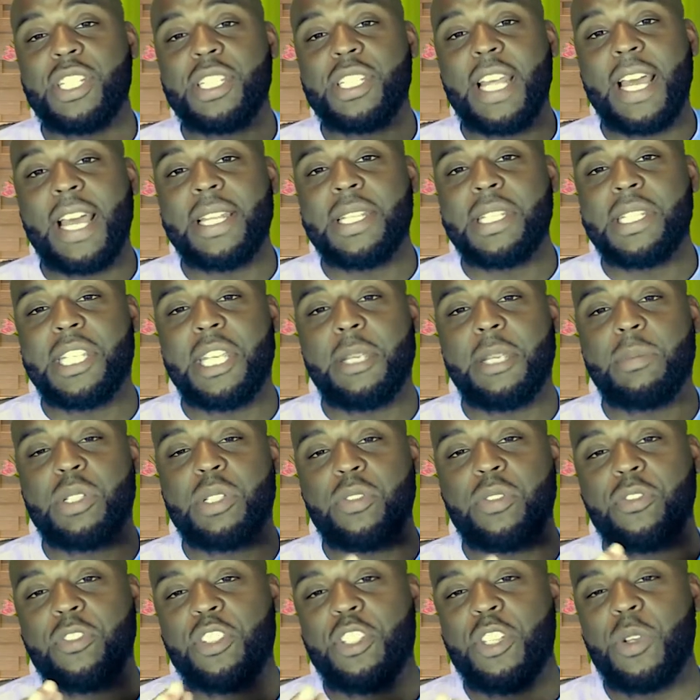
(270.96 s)
and tips
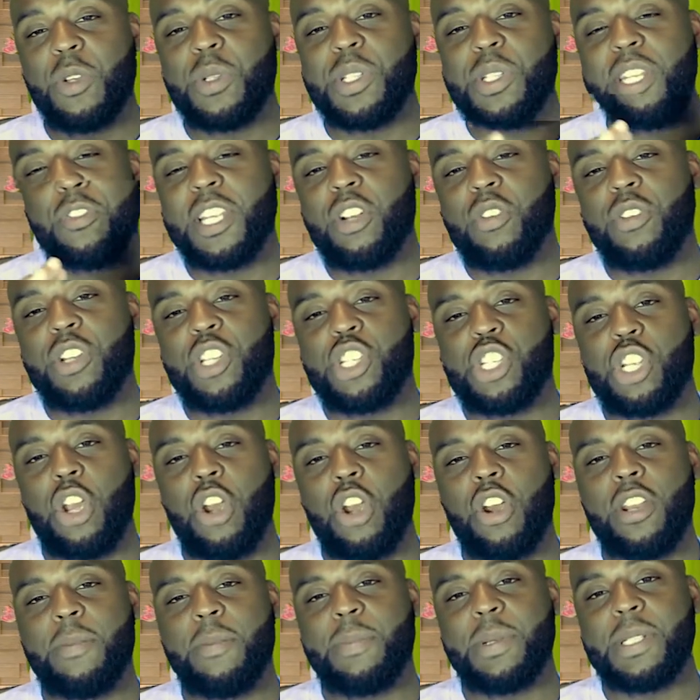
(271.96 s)
for you to increase your
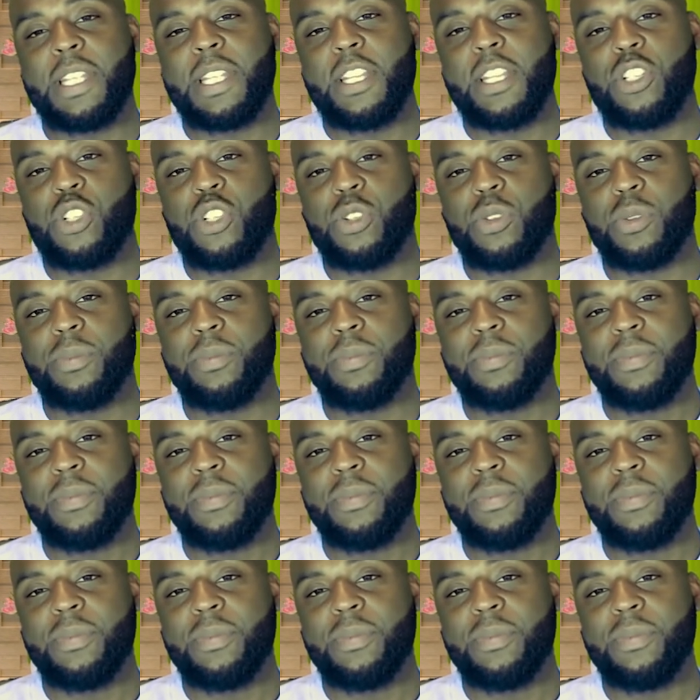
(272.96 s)
earning potential.